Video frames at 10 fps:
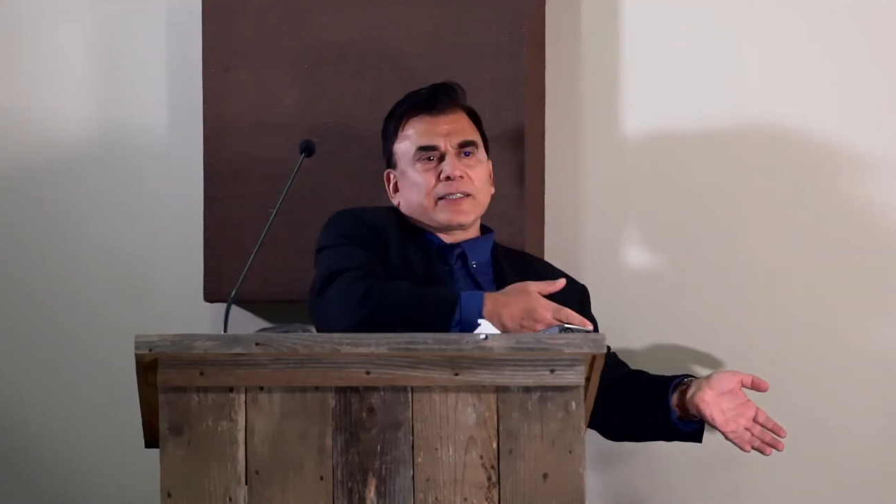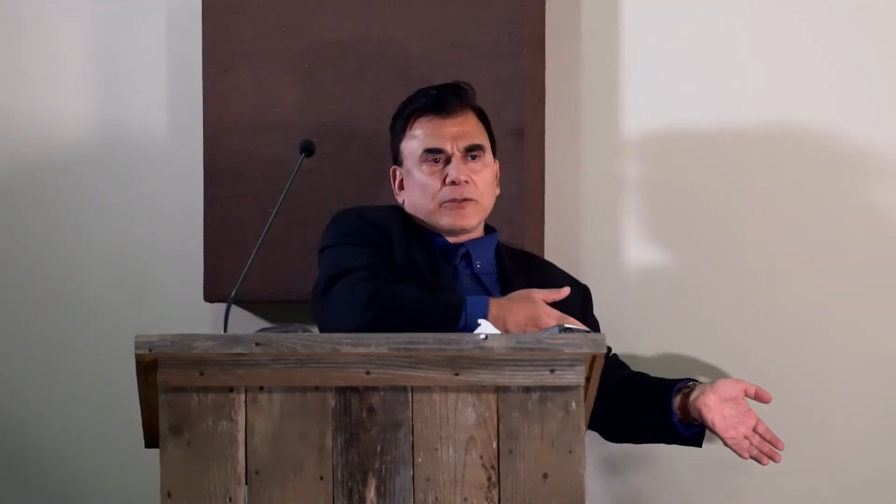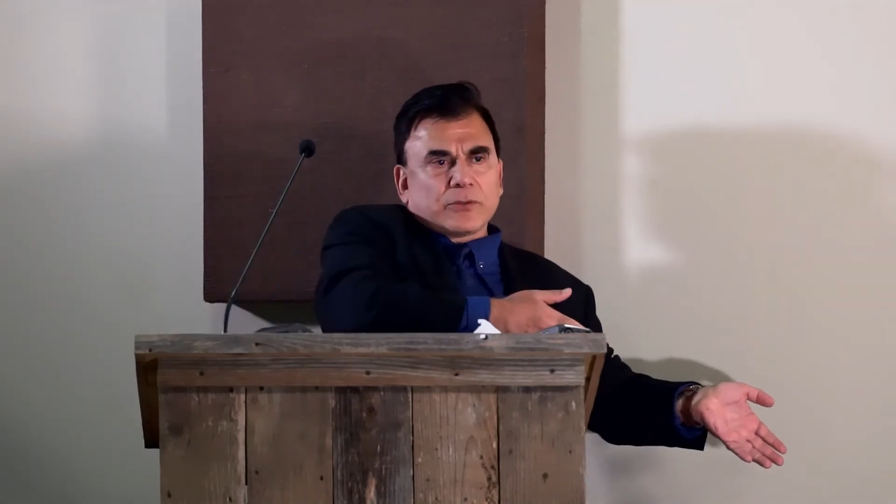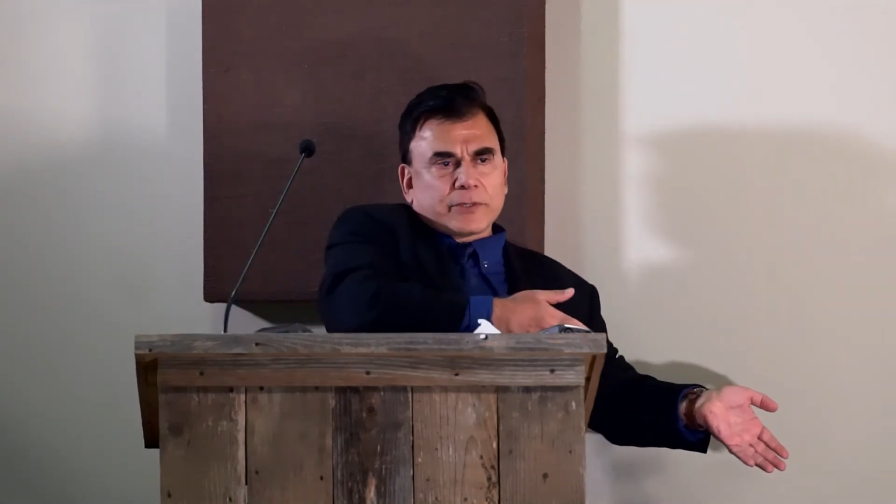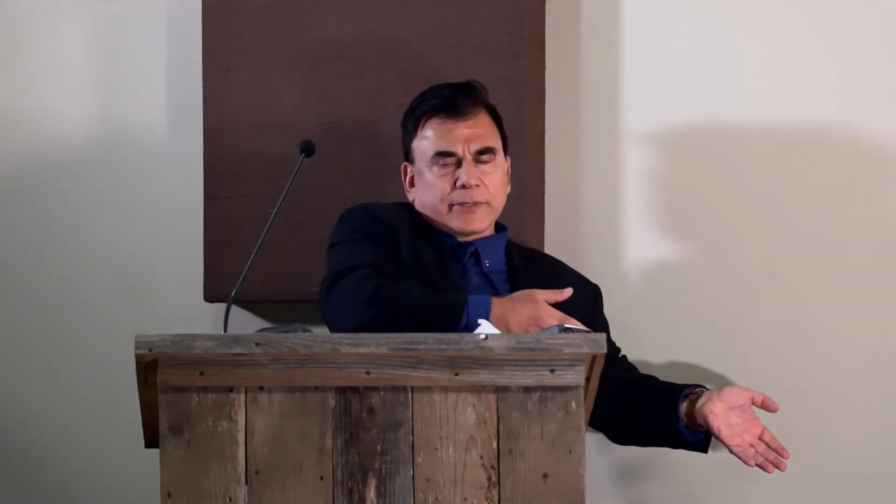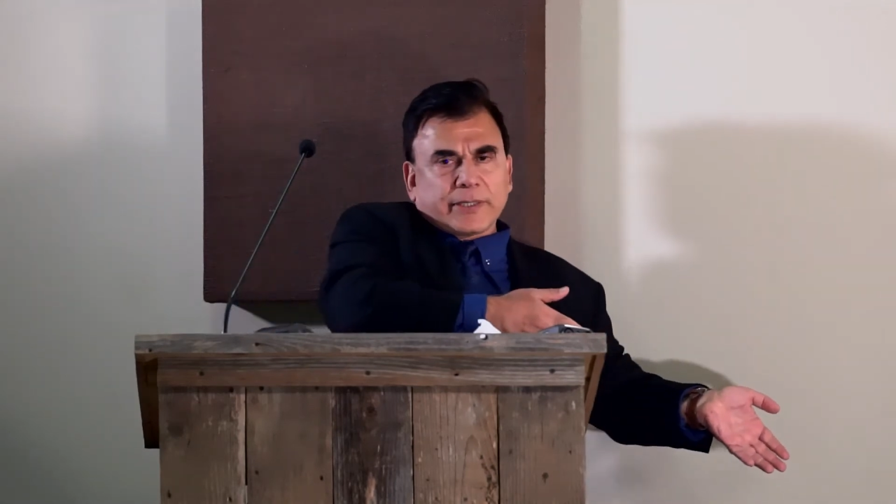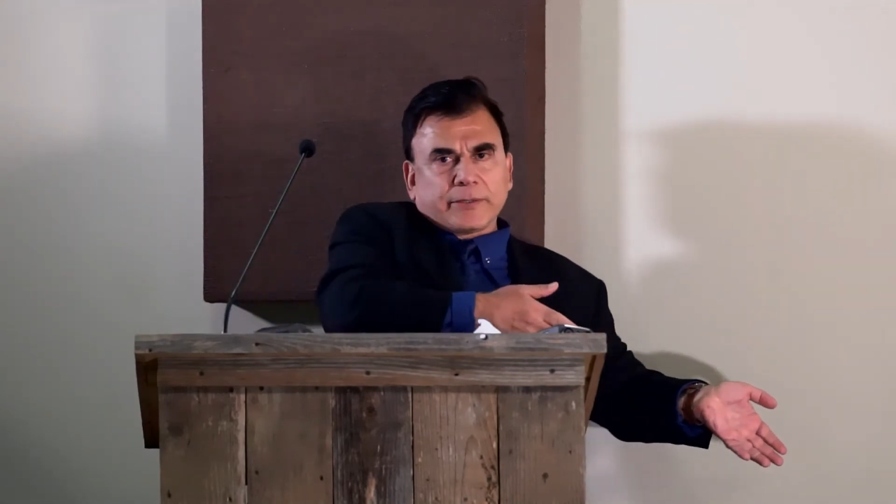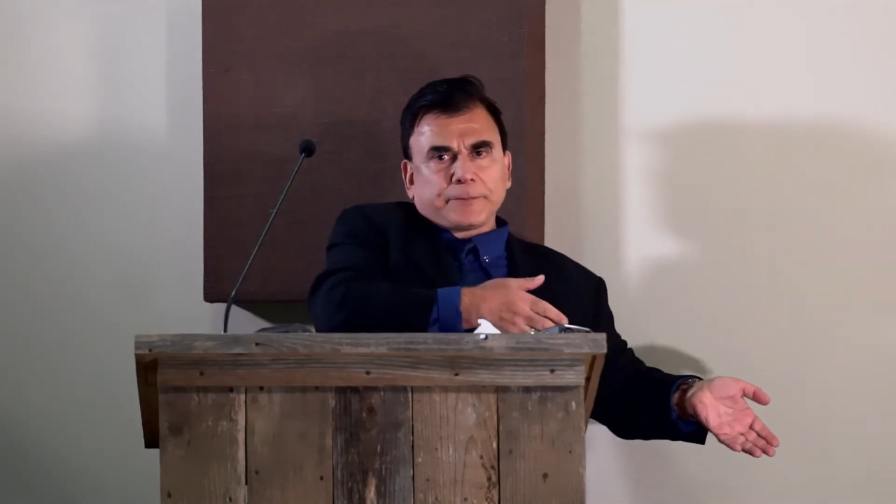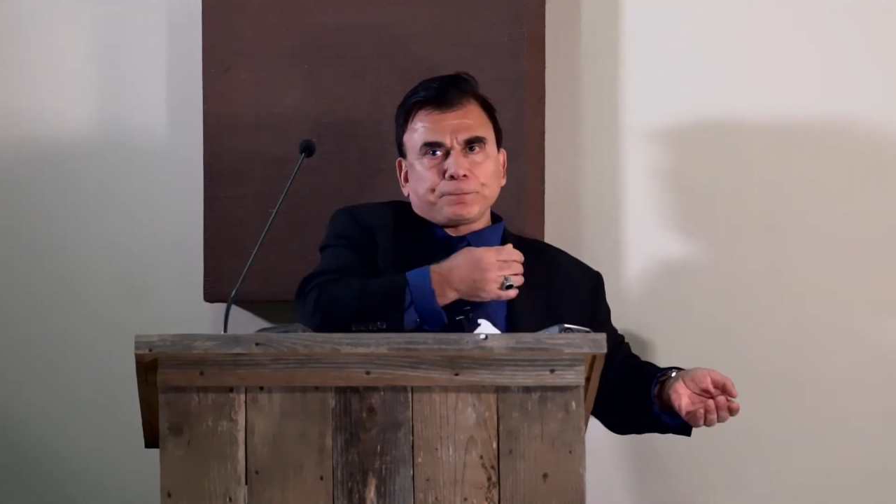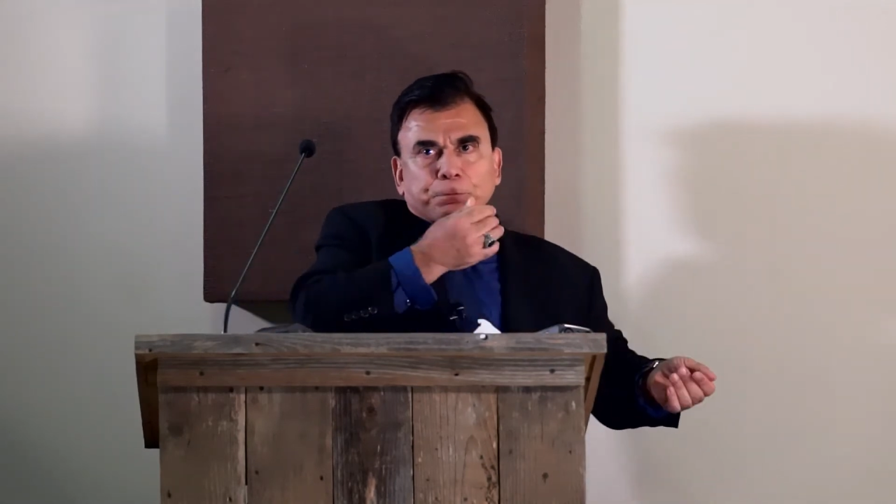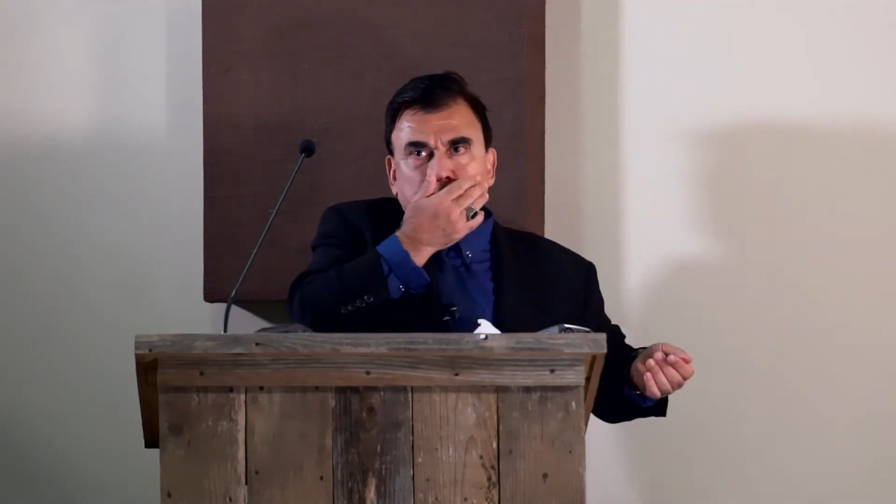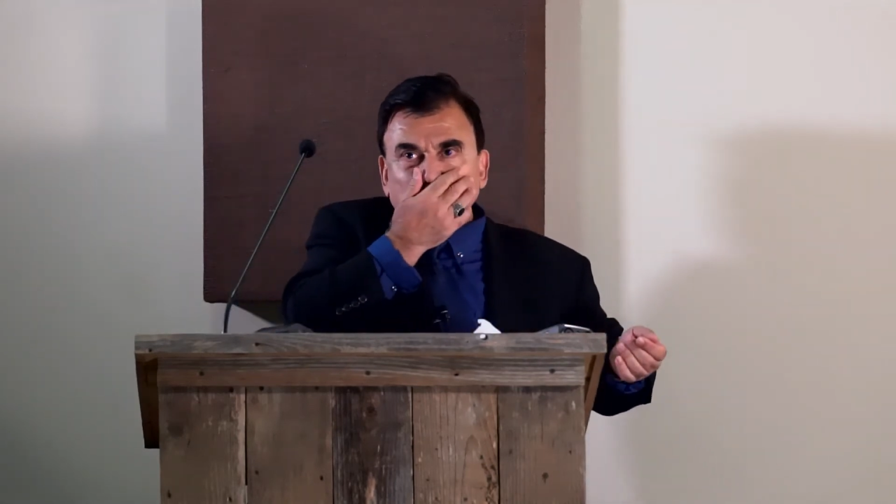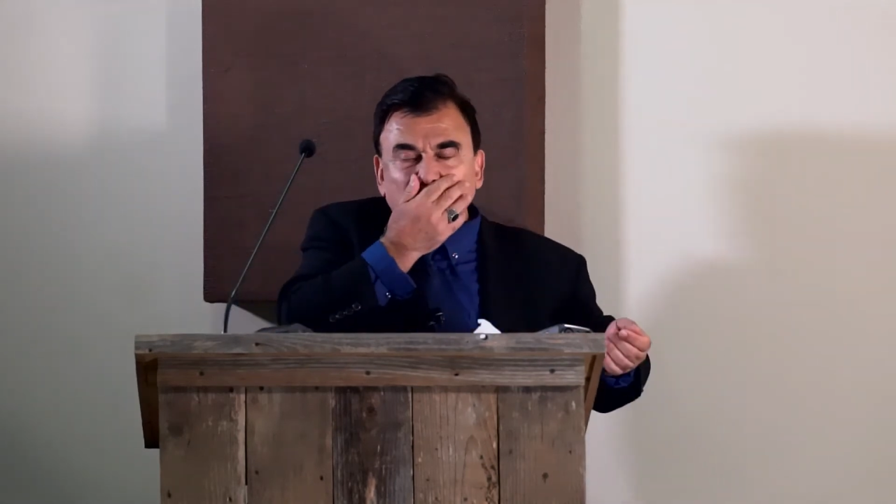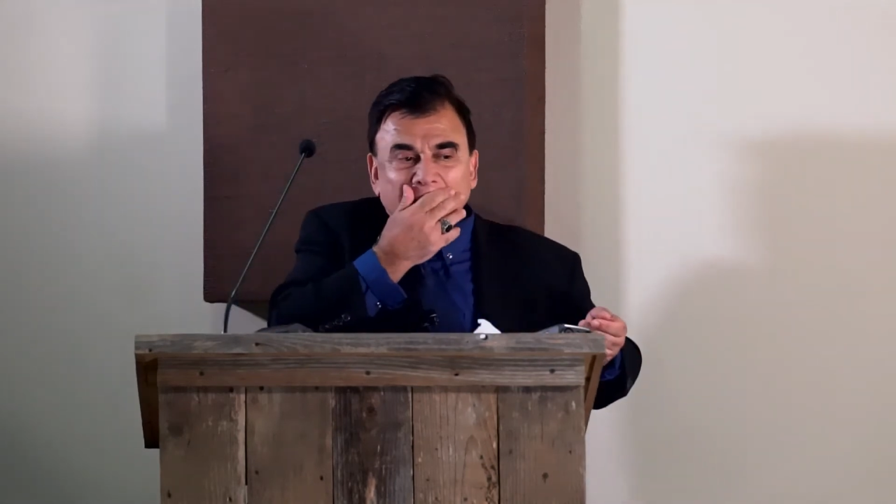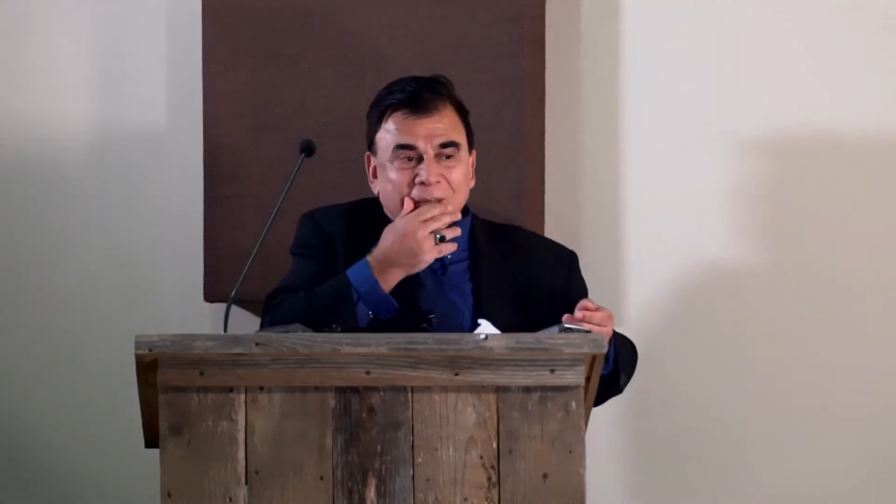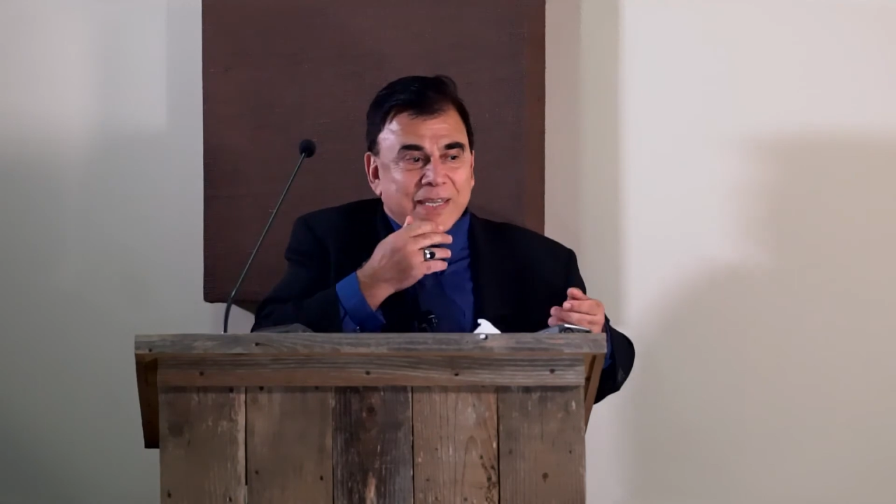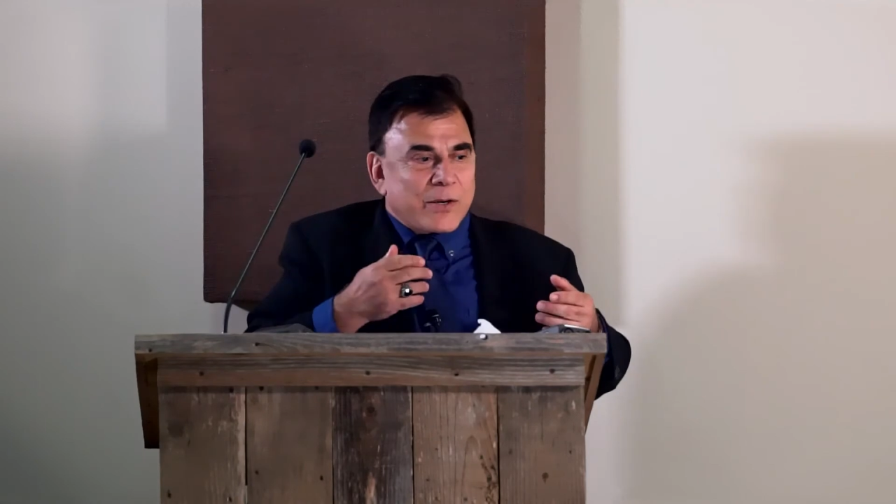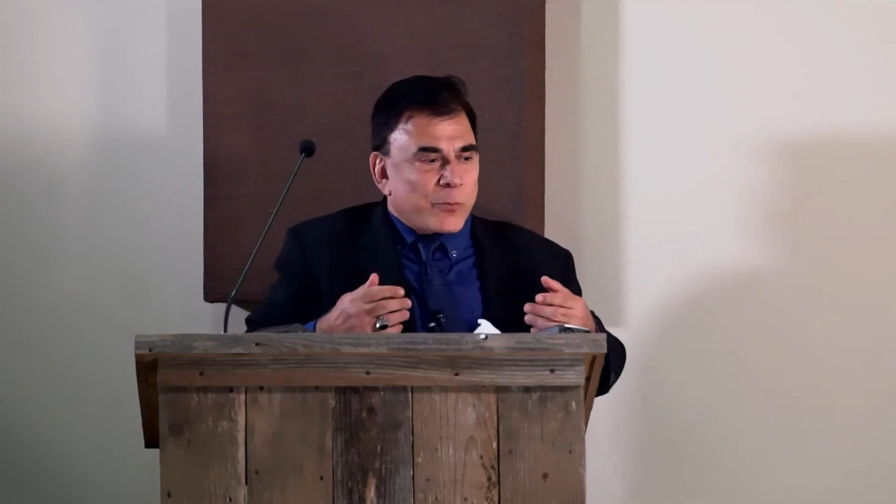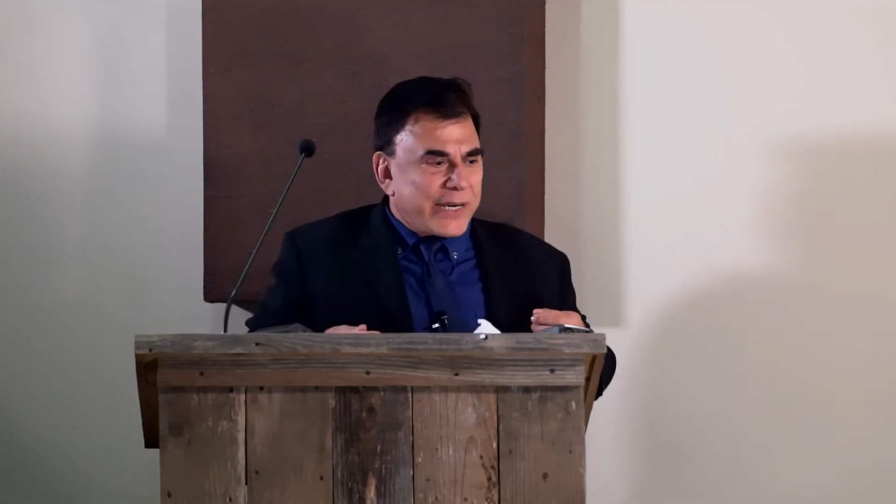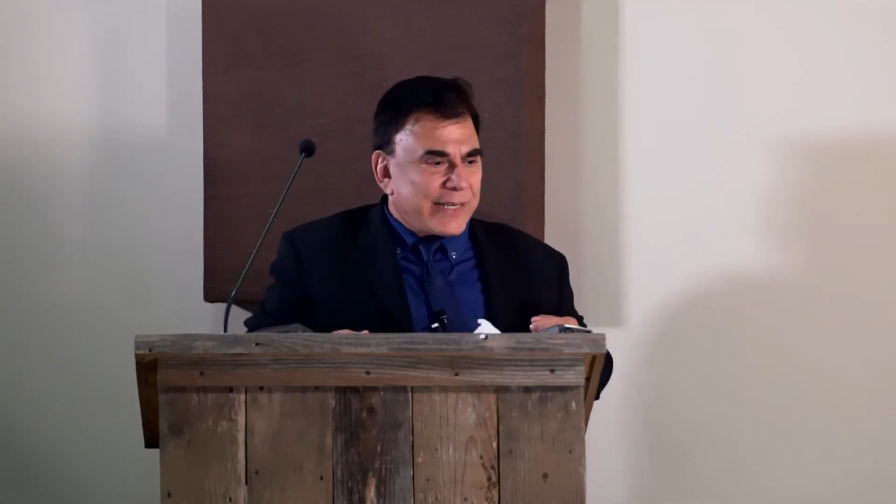close there.
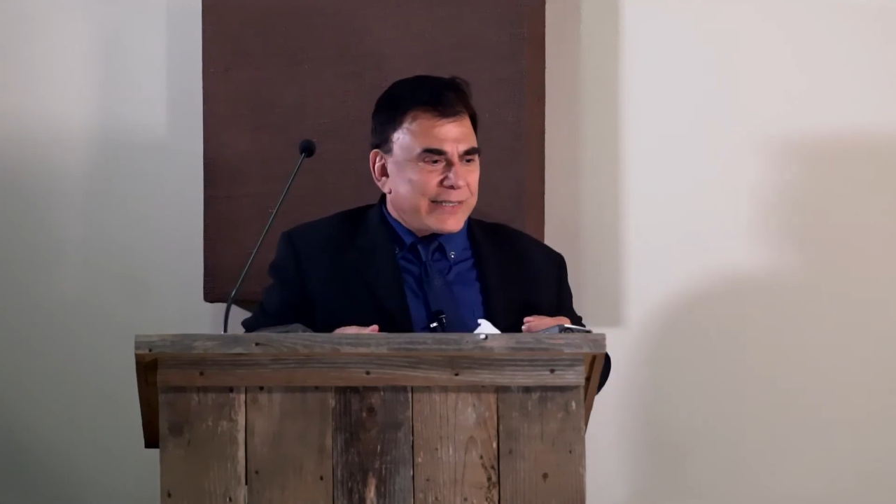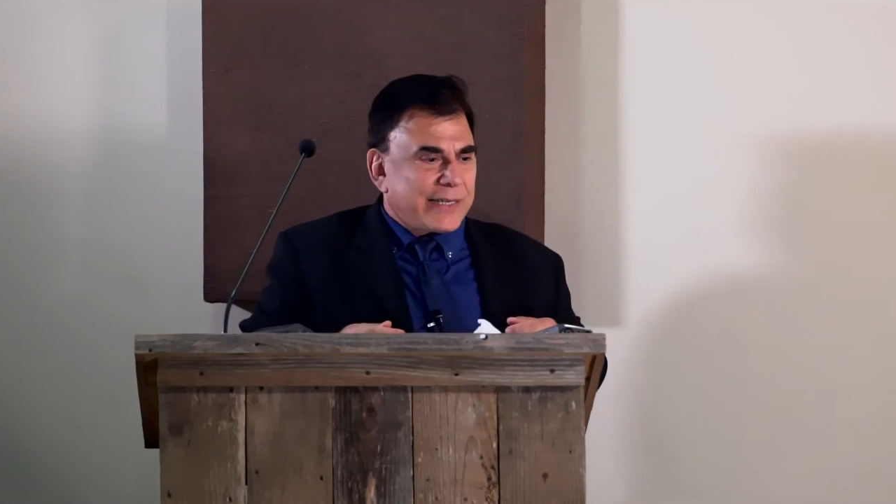Well,